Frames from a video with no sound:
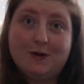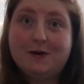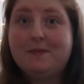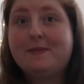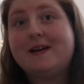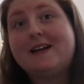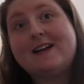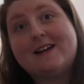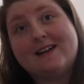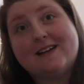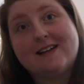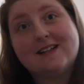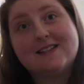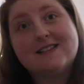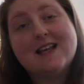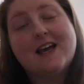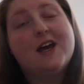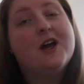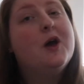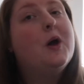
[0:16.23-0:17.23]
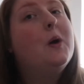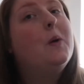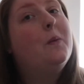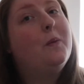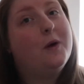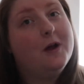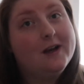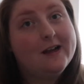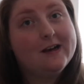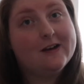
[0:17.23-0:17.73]
because
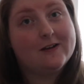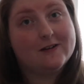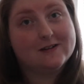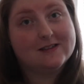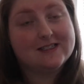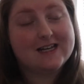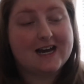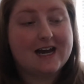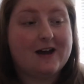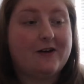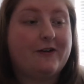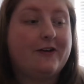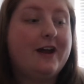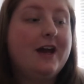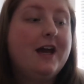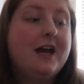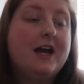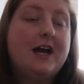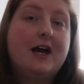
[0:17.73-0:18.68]
while in lockdown